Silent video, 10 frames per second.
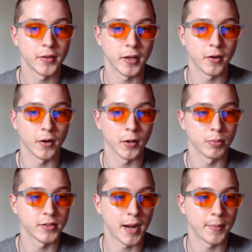that are
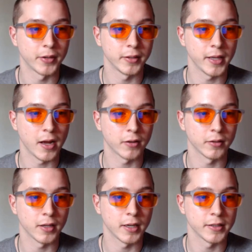predominantly
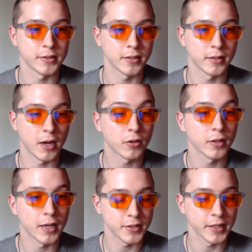
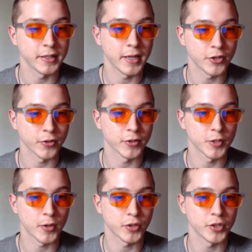alkalizing in nature,
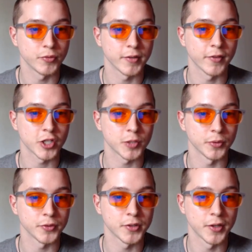especially green
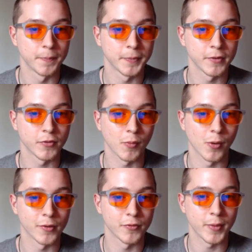vegetables. For
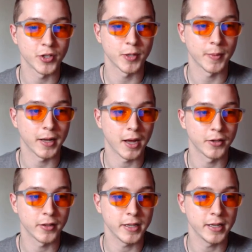more information about how
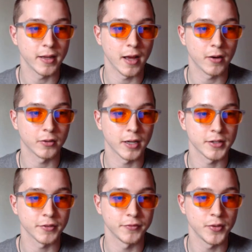to eat
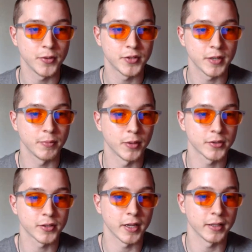alkalizing food, see
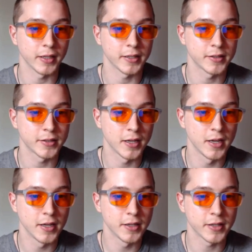books and links
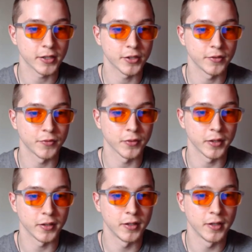section for
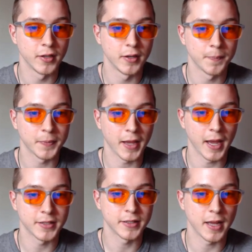the
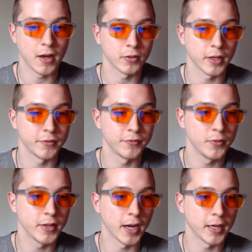Acid Alkaline
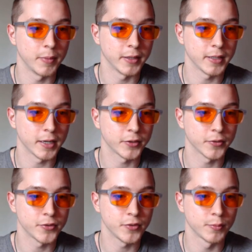Food Guide by
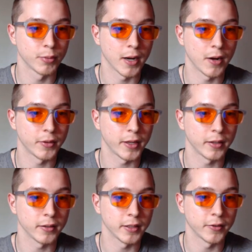Dr. Susan Brown
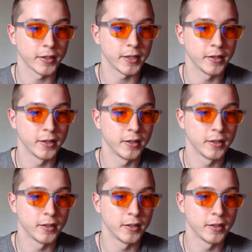and Larry